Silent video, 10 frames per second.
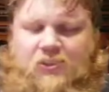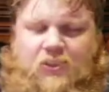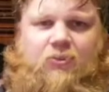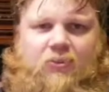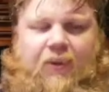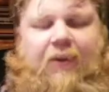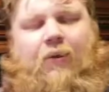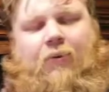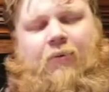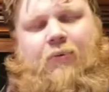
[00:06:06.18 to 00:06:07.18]
still
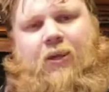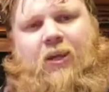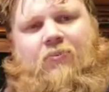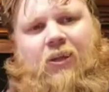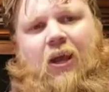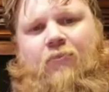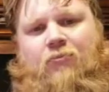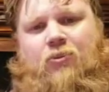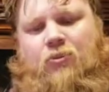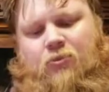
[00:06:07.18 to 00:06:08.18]
there, even
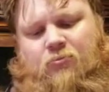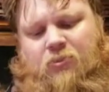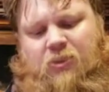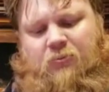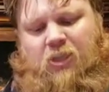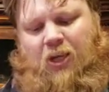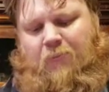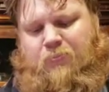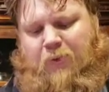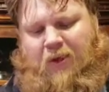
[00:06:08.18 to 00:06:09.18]
after some
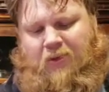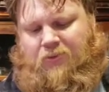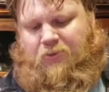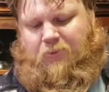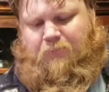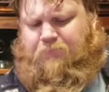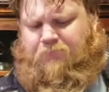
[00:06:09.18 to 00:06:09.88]
time has passed.